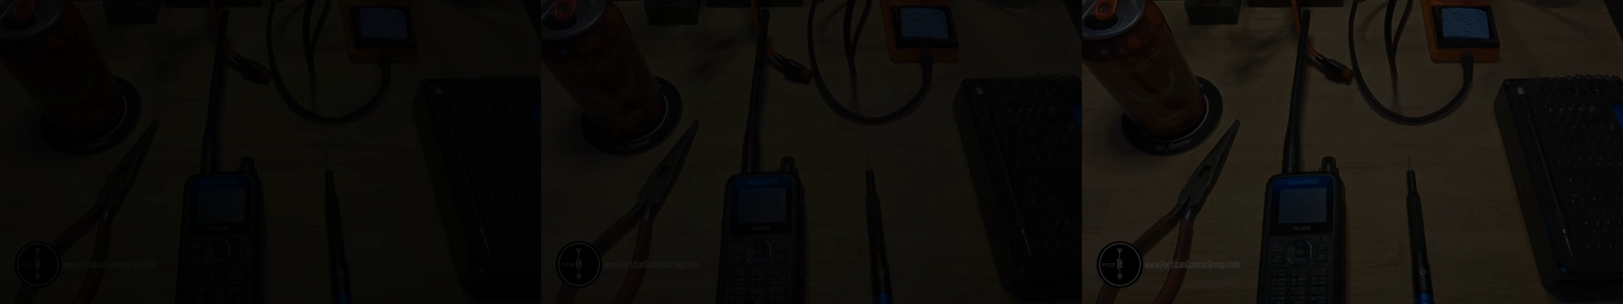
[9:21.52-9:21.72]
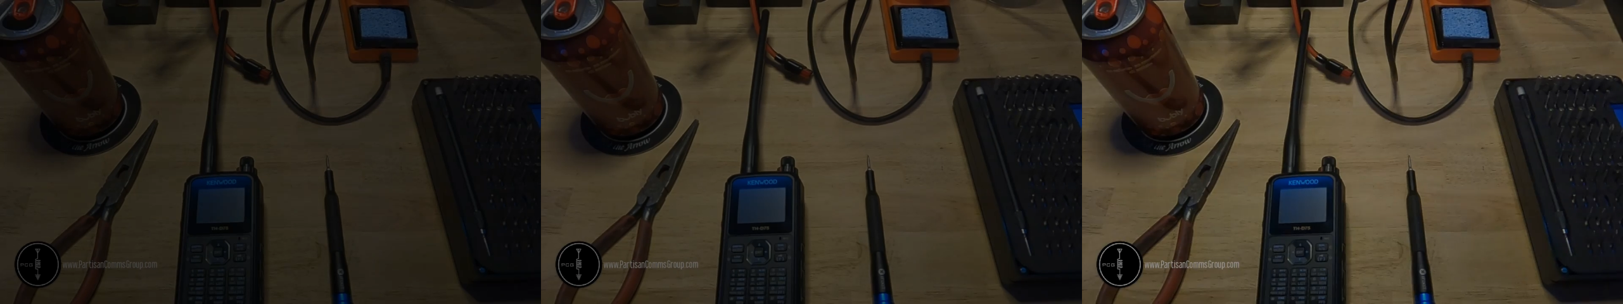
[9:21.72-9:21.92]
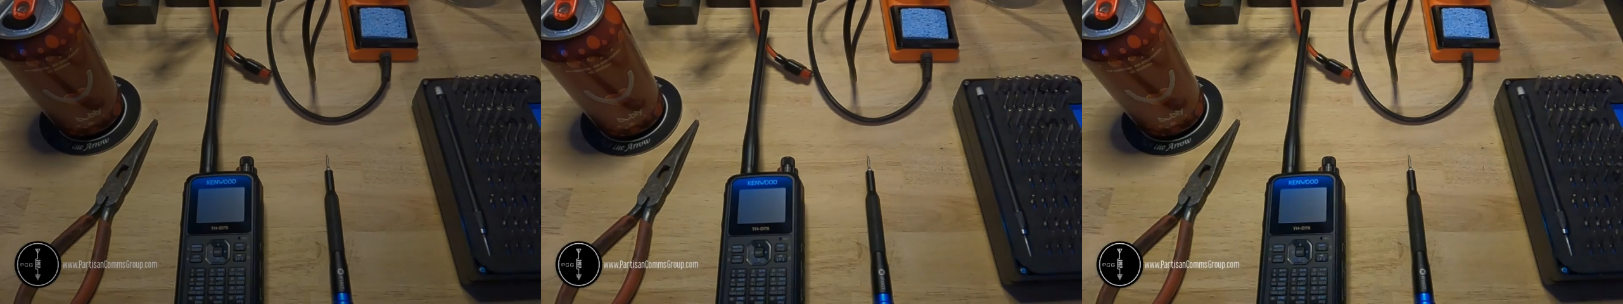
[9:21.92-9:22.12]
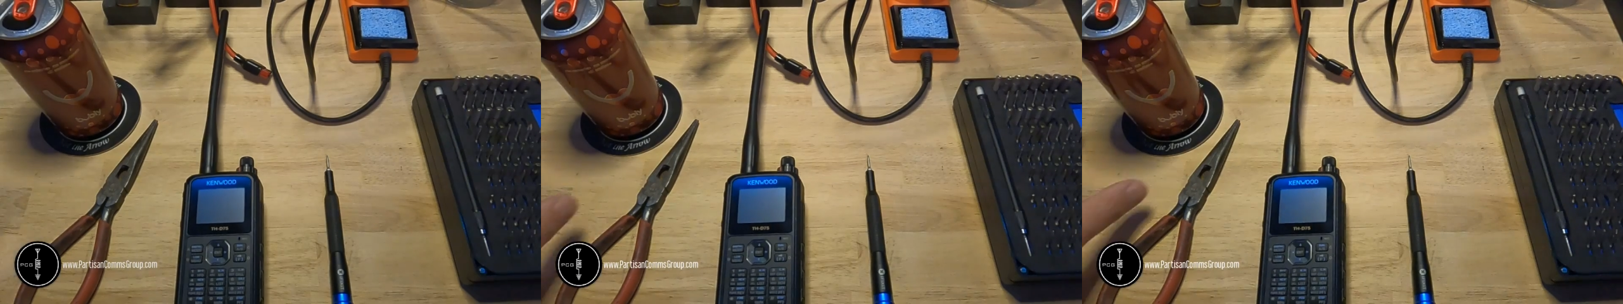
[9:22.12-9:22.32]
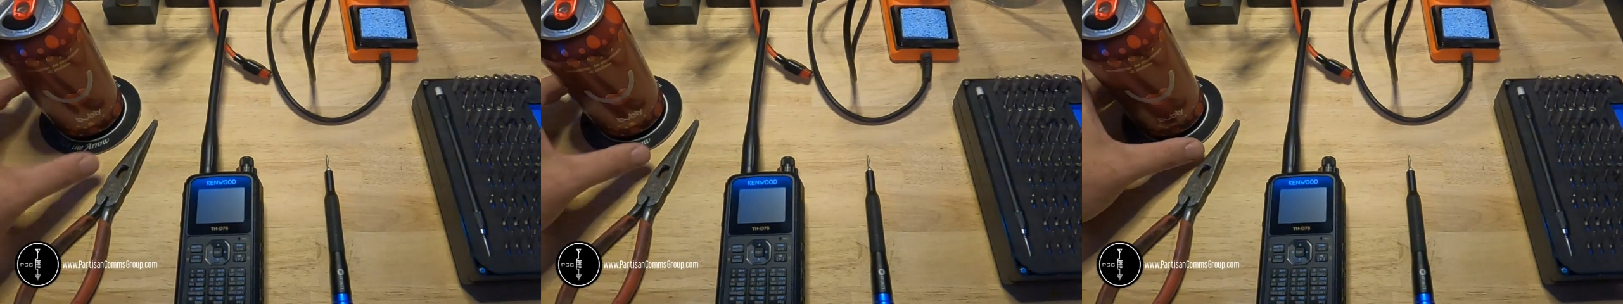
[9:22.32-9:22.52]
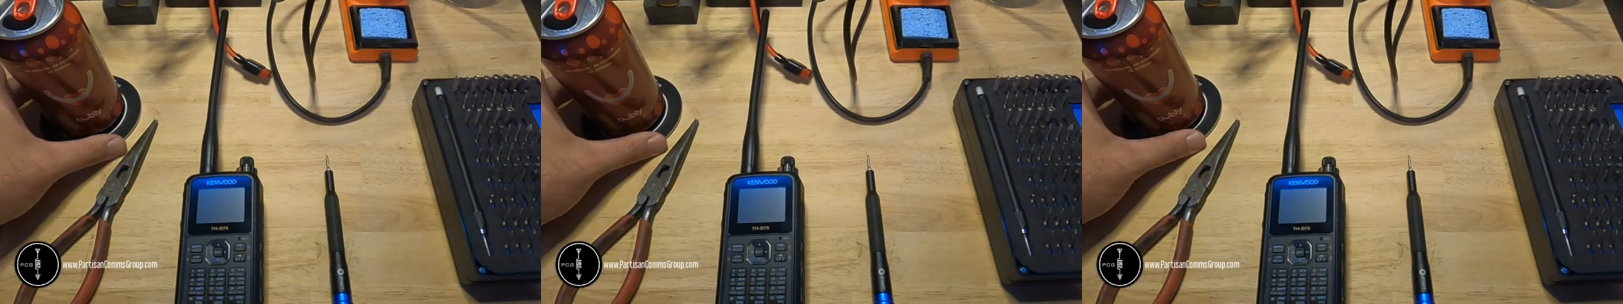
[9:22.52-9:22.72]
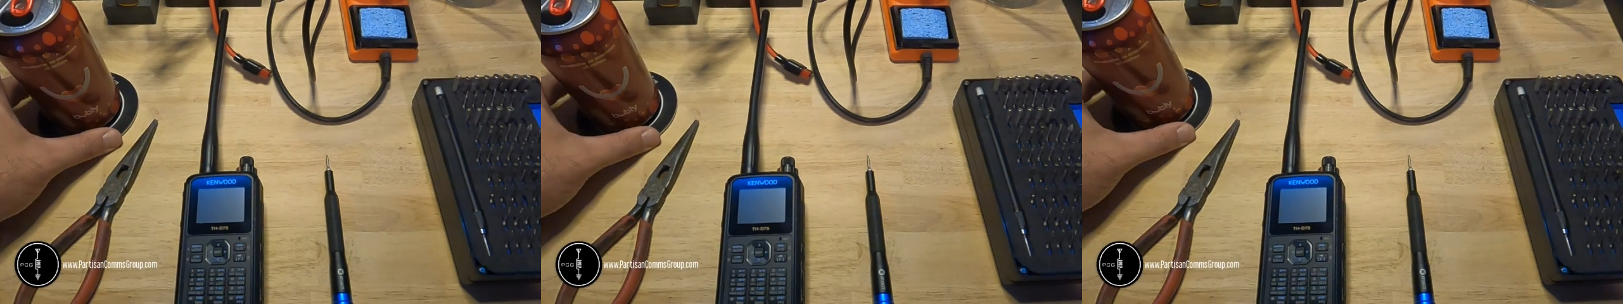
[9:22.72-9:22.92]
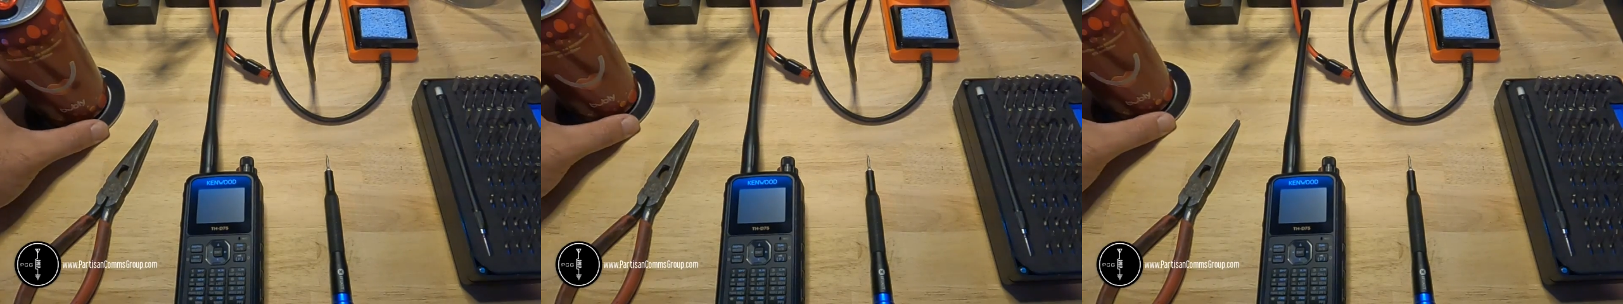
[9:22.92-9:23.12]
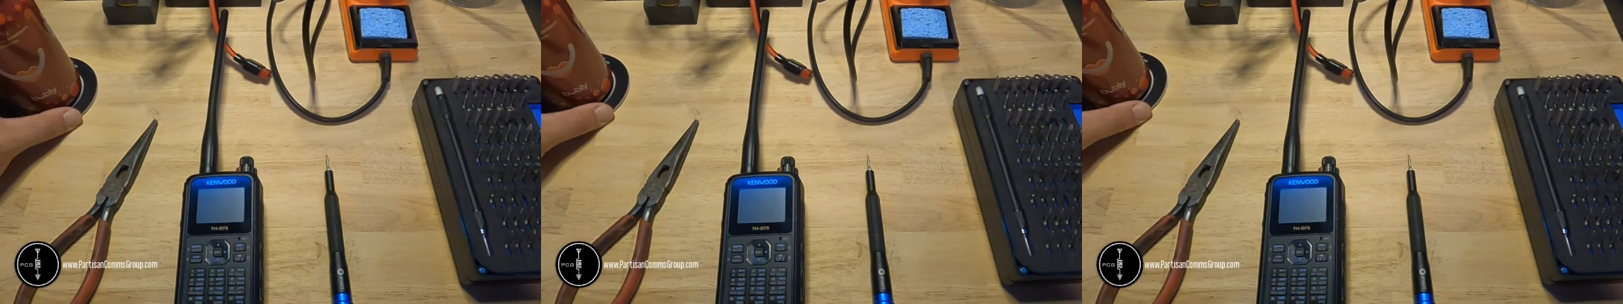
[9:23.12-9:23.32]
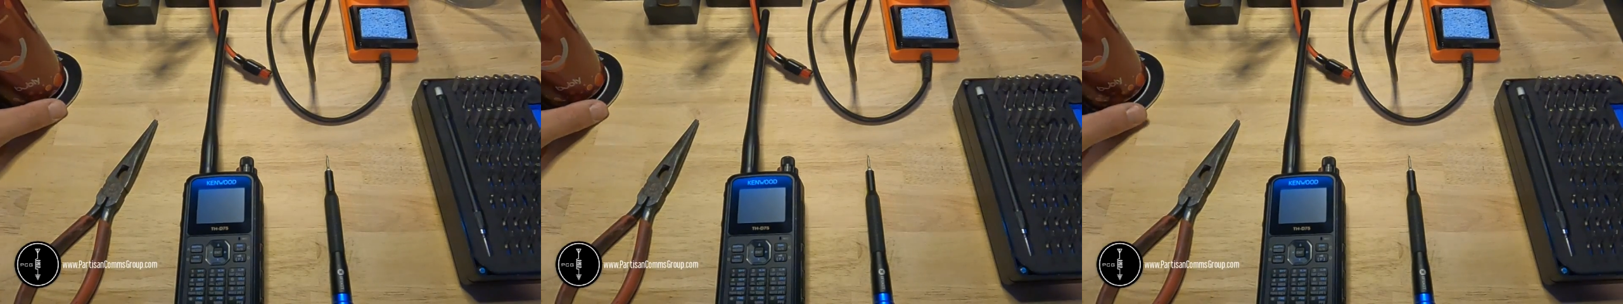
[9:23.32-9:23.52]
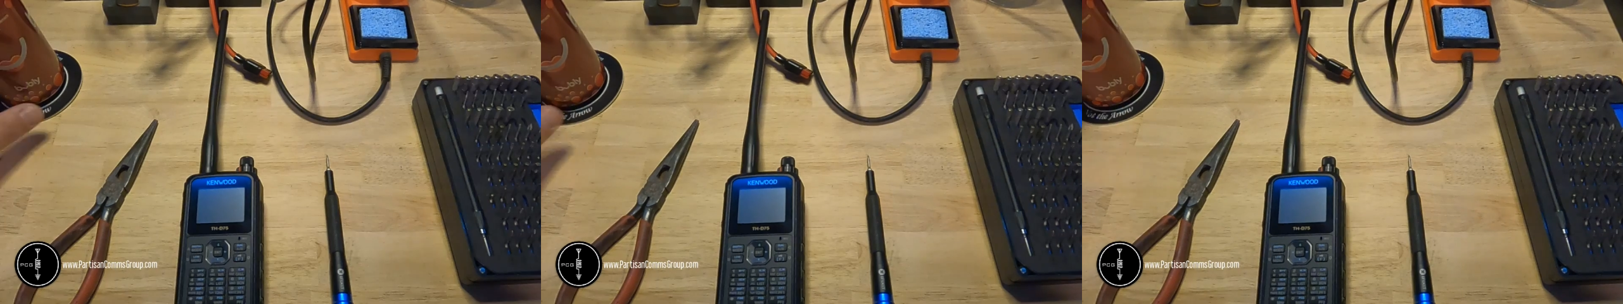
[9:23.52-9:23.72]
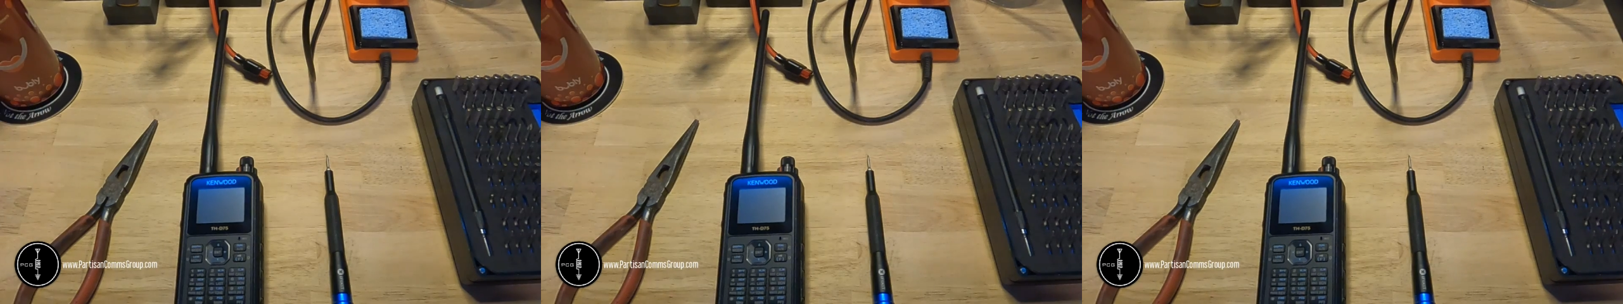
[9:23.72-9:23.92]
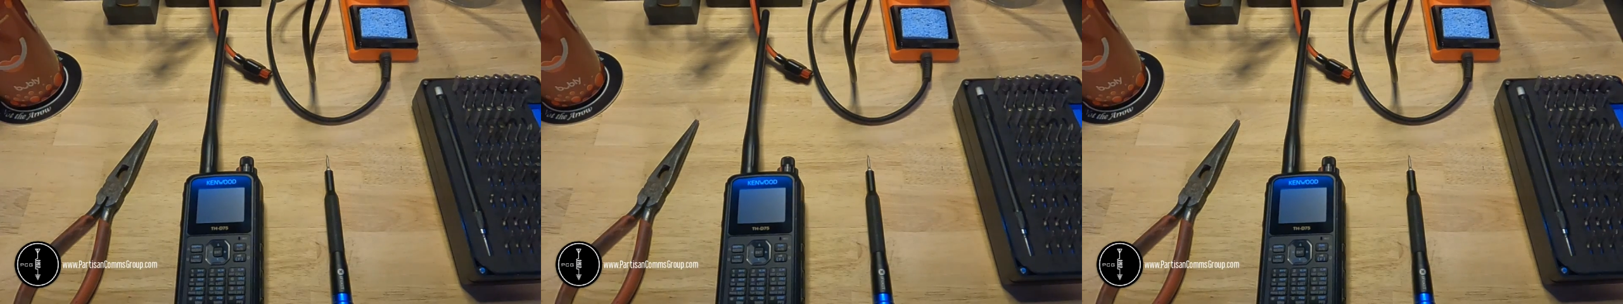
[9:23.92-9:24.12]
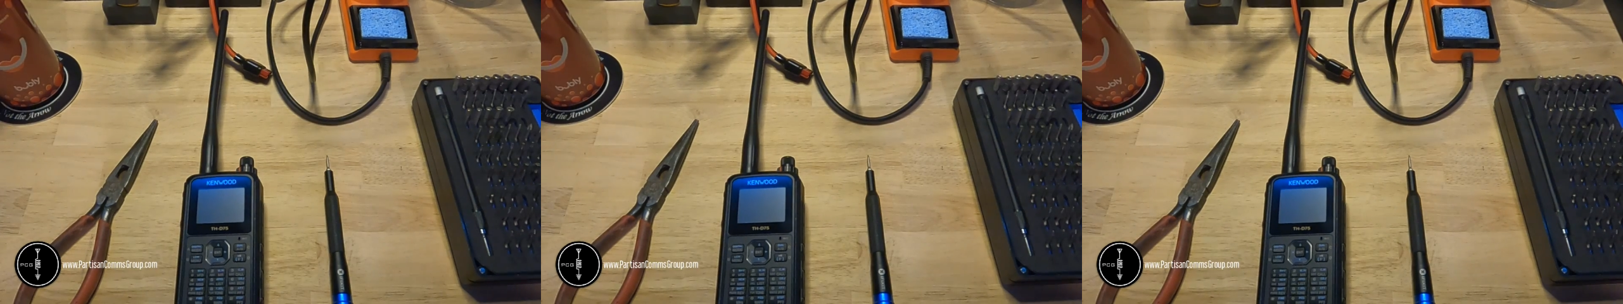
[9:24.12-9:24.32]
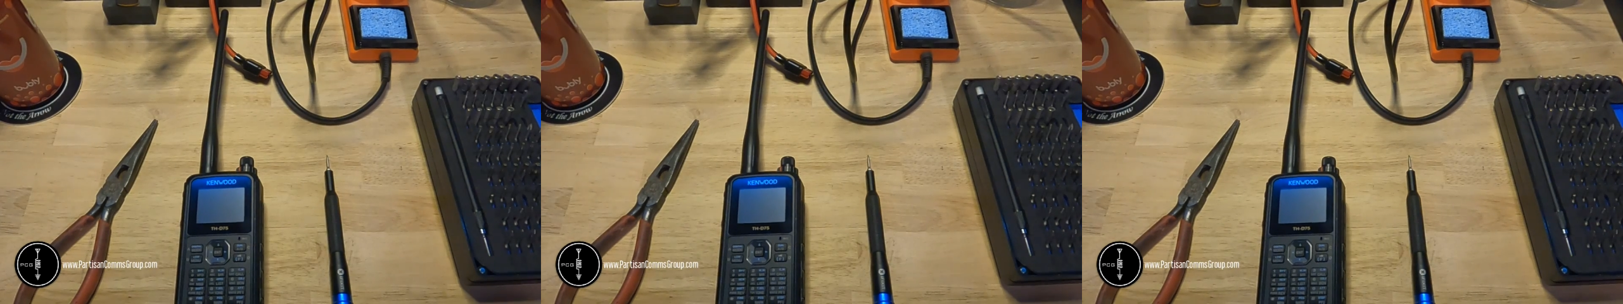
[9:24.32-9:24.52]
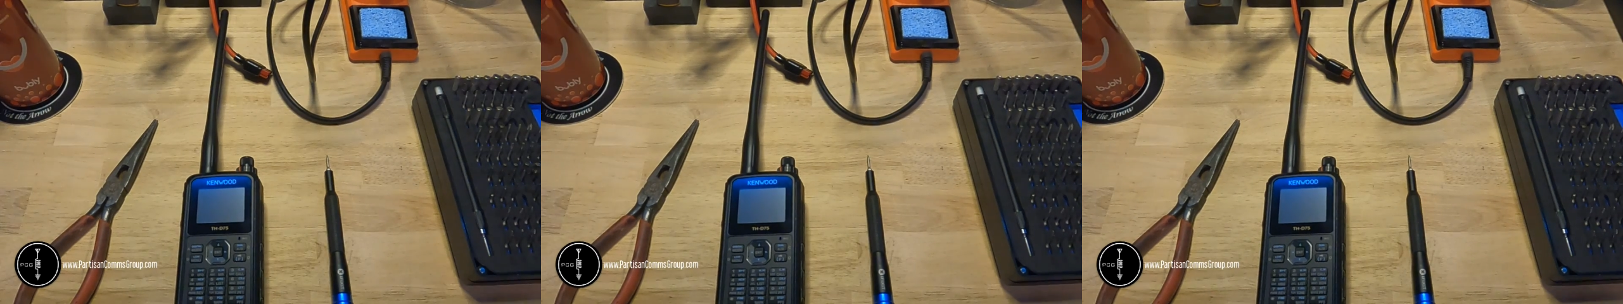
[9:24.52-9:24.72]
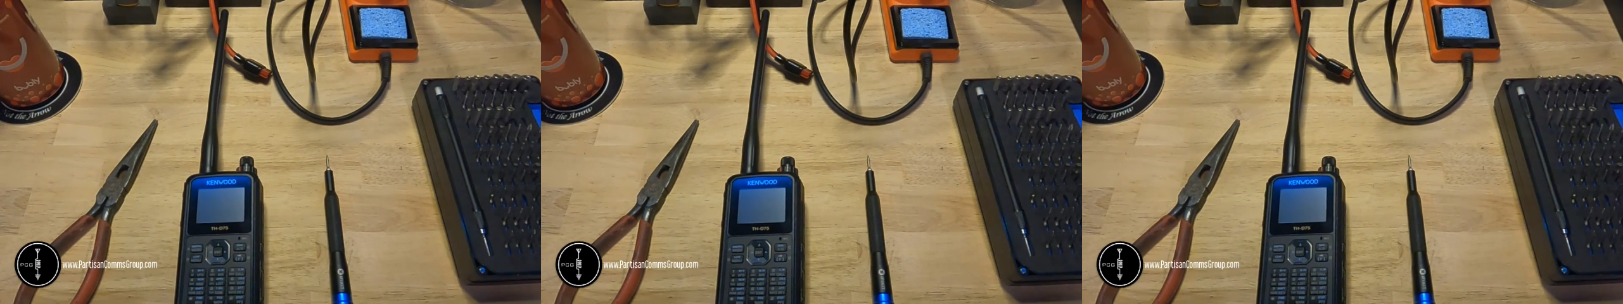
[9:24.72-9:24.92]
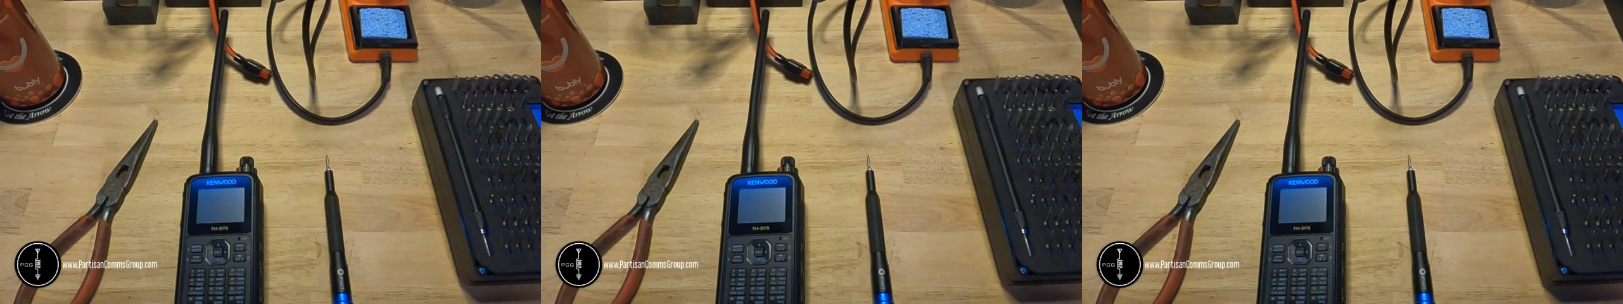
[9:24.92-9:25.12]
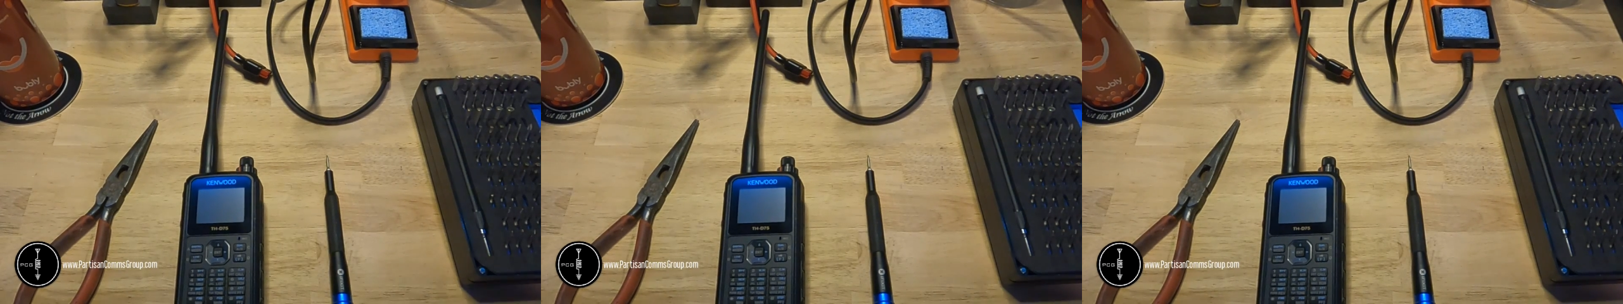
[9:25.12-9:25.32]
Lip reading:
Nobody's mouth can be seen.